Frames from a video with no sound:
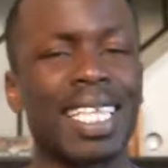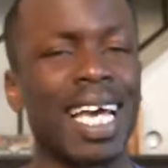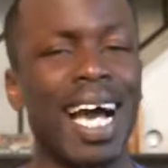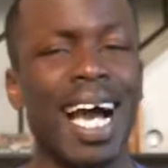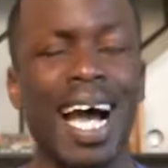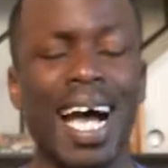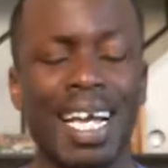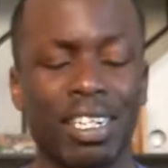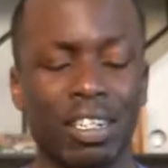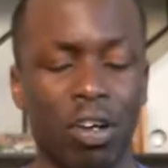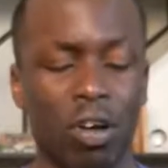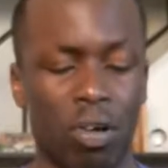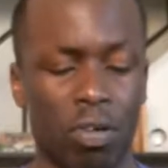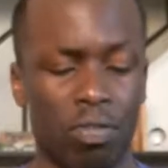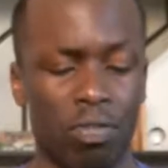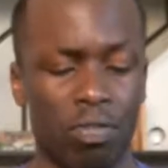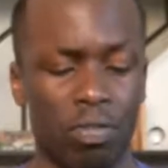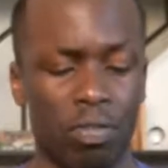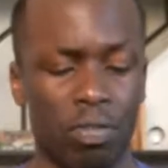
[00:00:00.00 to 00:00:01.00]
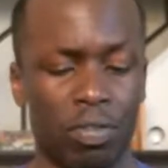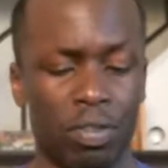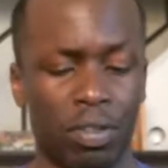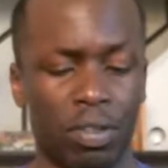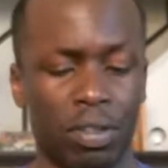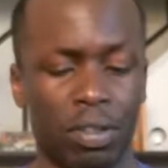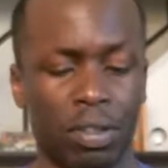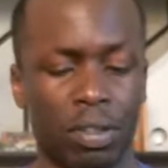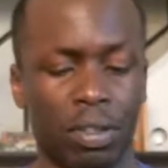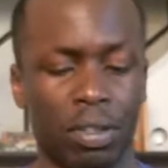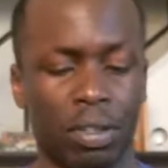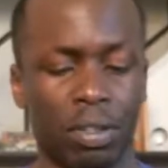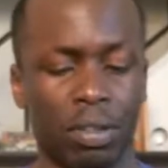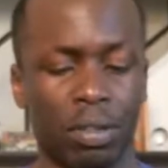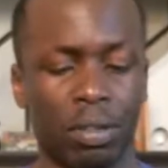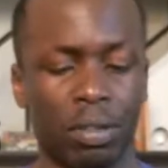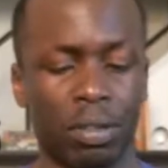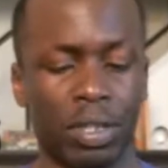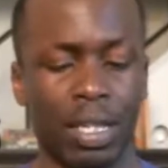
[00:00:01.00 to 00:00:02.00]
the hat off.
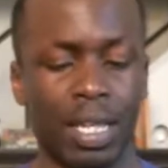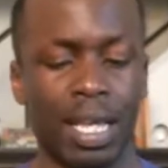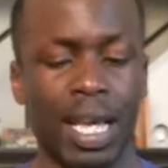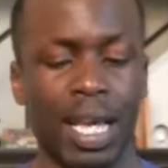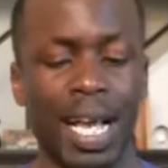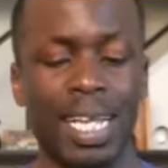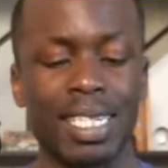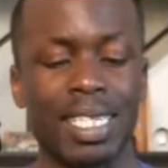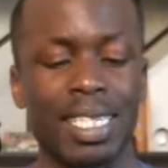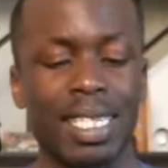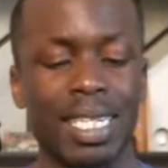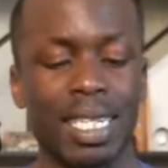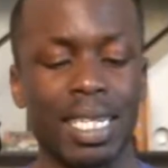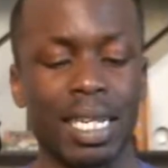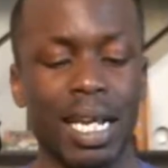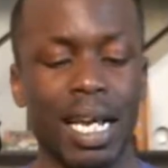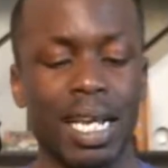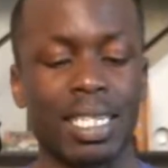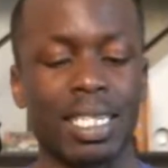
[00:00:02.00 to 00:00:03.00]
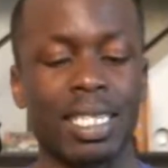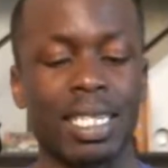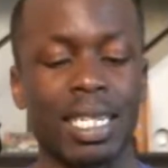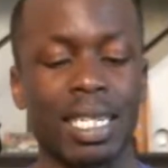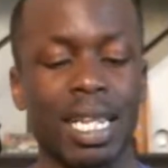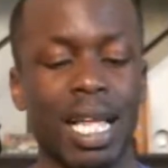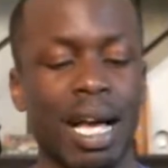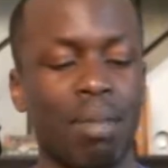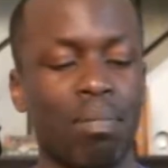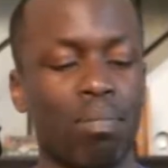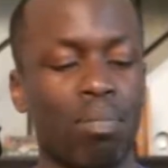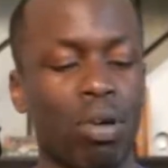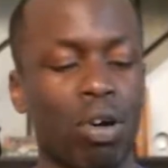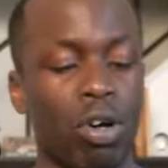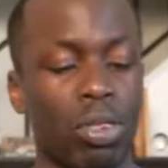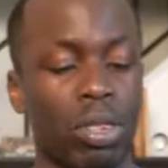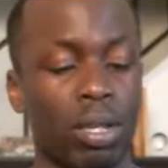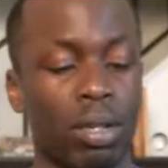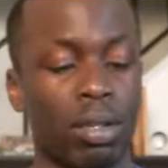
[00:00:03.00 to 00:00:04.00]
I still am
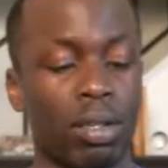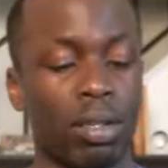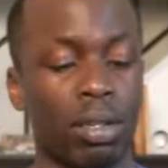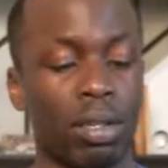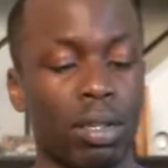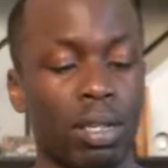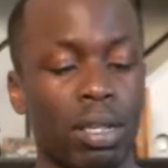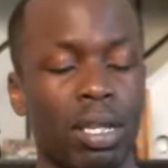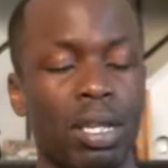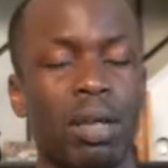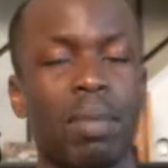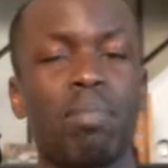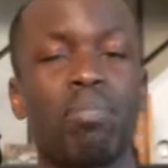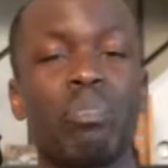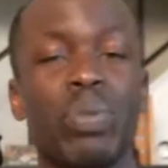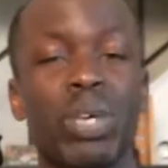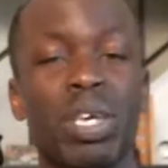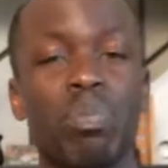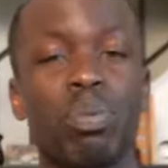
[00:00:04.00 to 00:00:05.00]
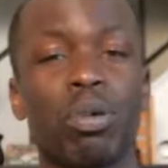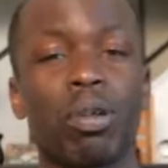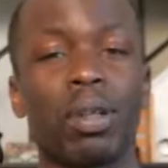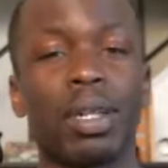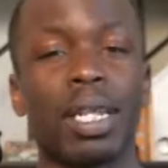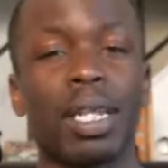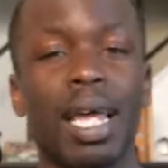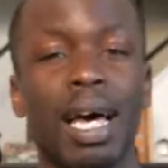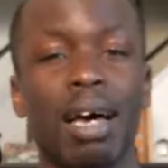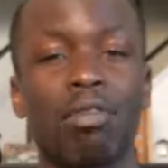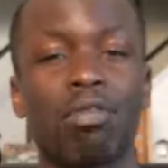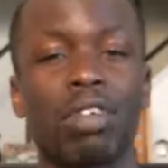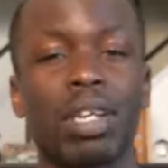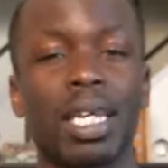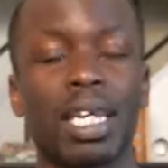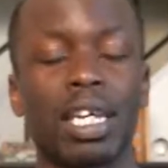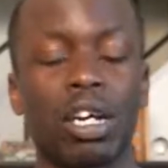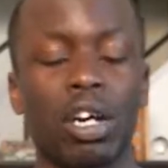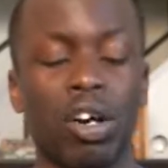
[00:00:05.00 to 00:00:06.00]
bothered. People love
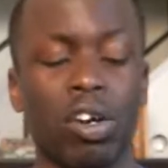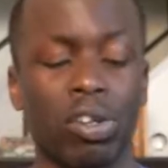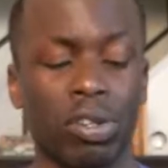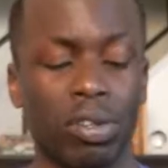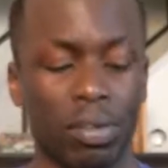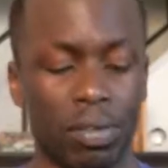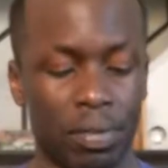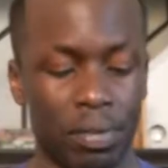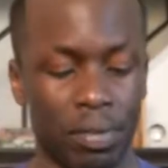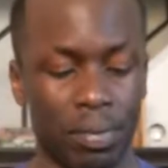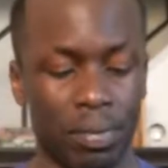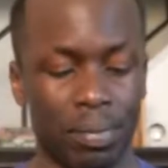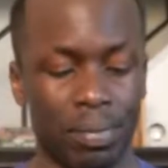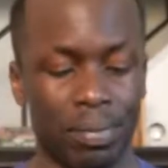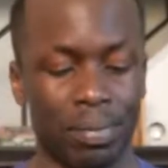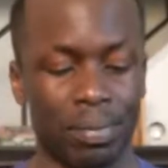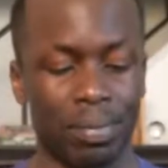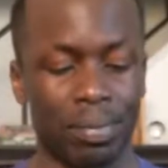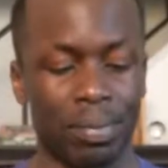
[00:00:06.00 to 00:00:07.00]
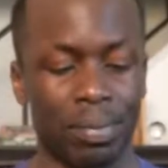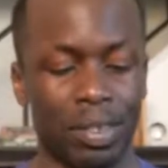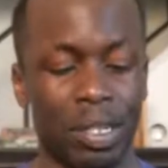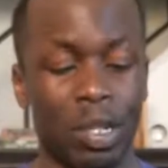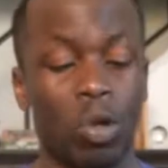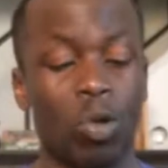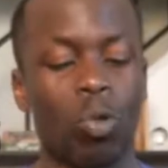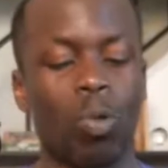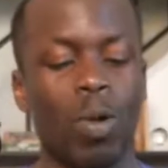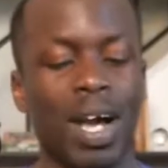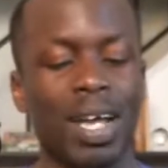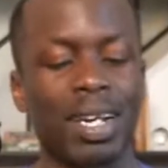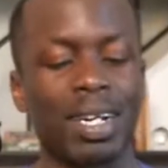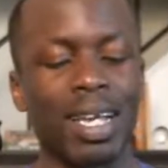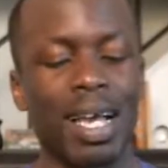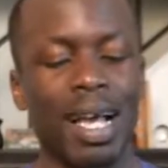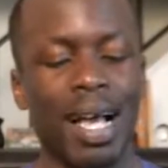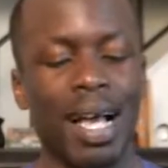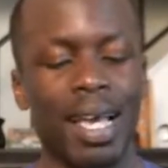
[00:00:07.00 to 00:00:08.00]
Lincoln. One
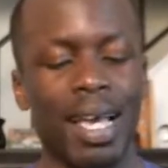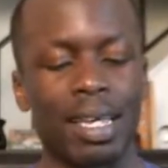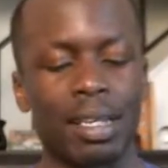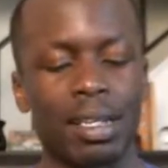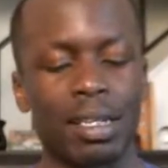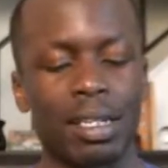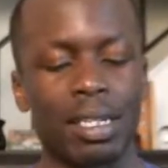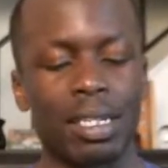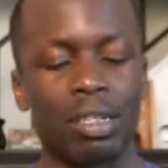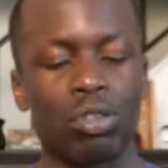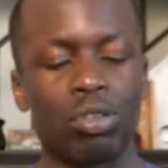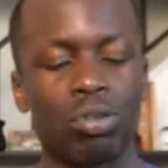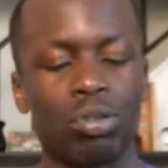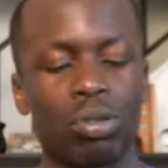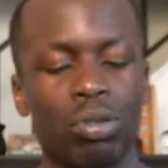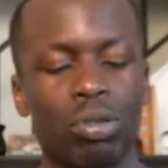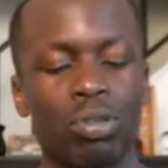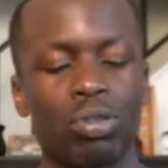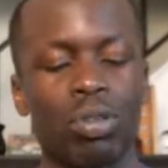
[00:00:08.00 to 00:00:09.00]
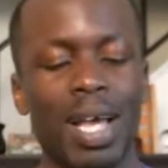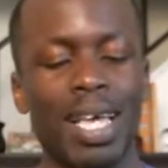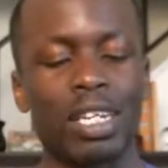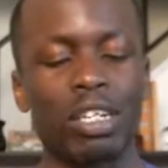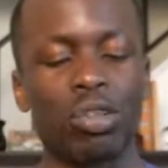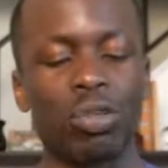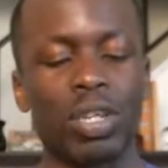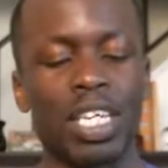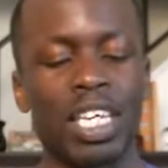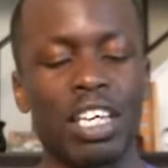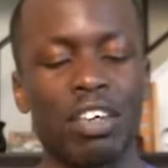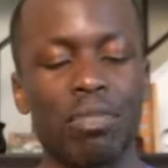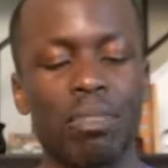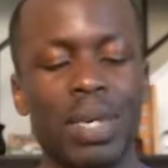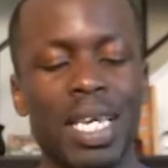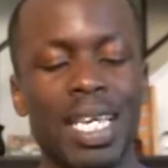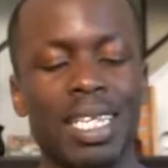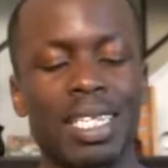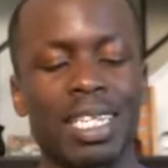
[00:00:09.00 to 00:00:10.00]
guy tried to give
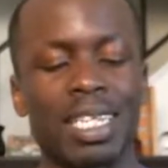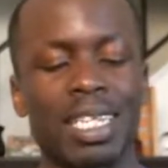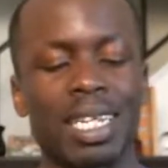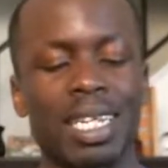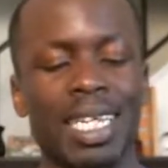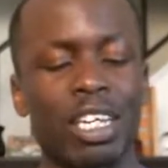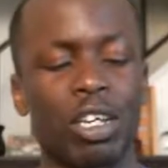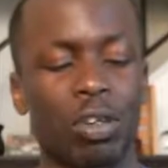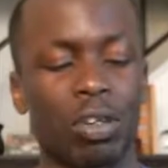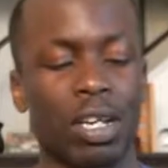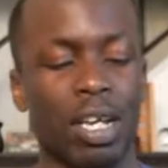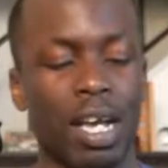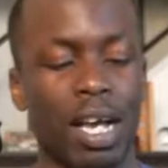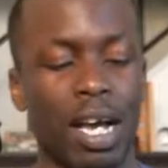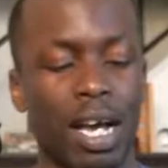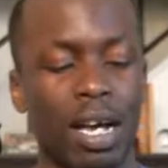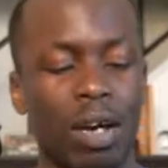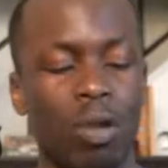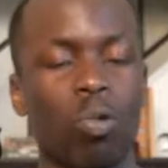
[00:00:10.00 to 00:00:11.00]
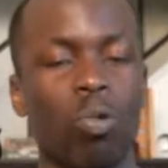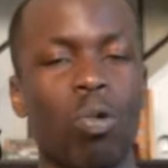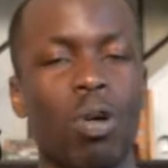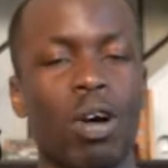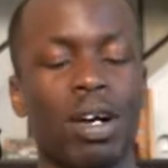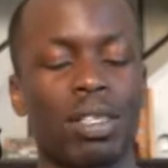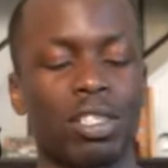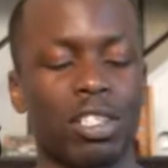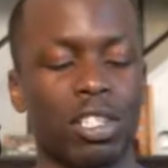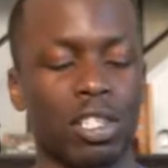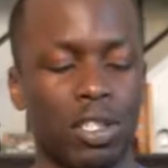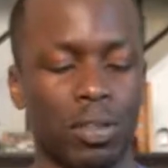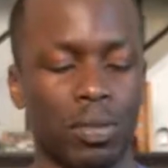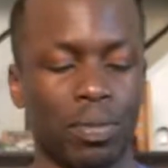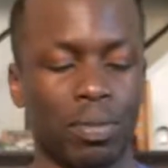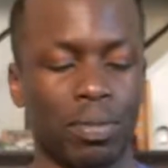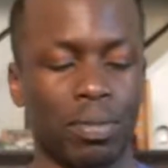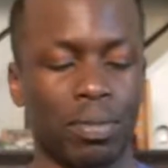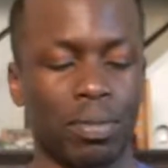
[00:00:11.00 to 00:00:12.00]
me his Lincoln car once.
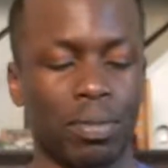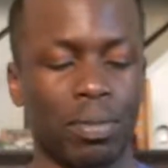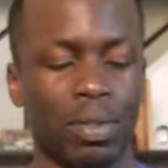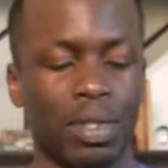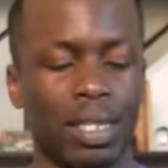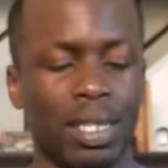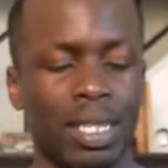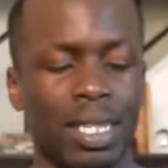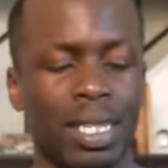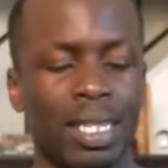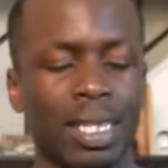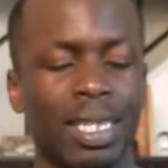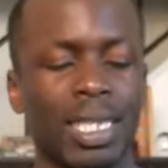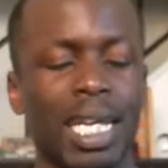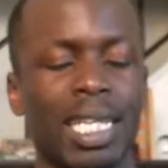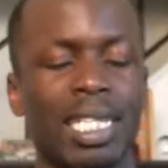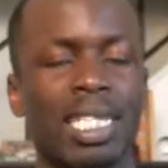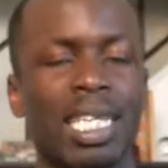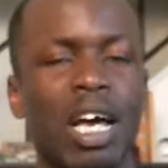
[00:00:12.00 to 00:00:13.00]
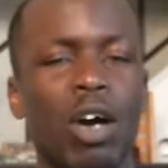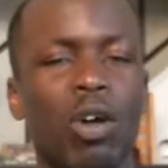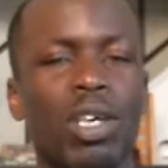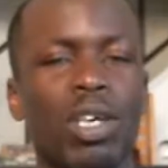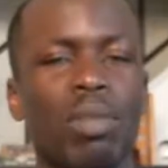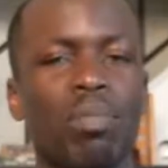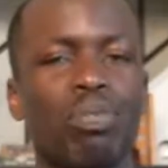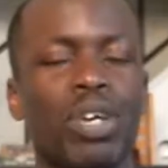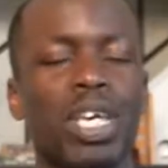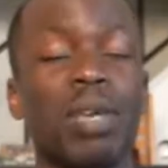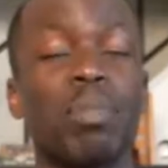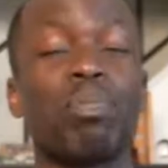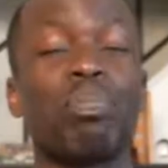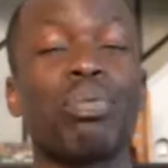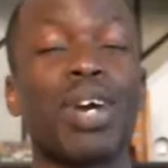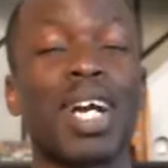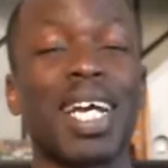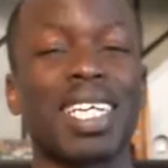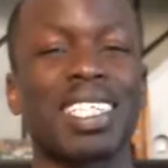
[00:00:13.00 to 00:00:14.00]
That's how
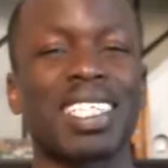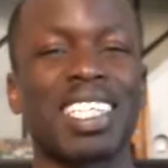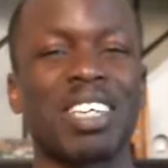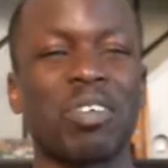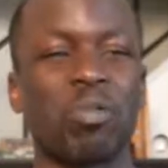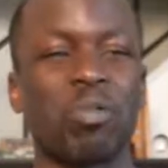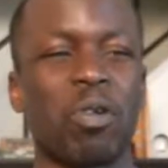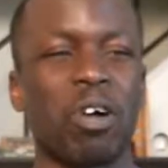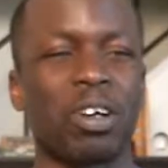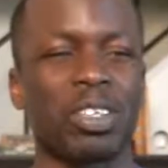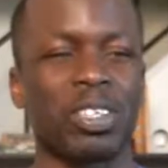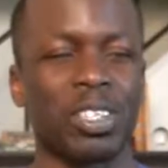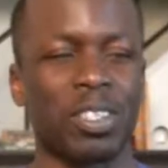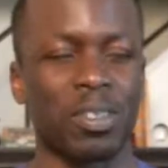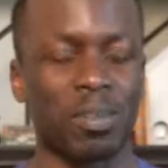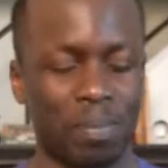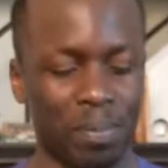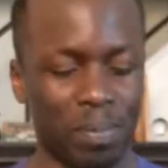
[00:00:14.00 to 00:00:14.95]
impressed he was.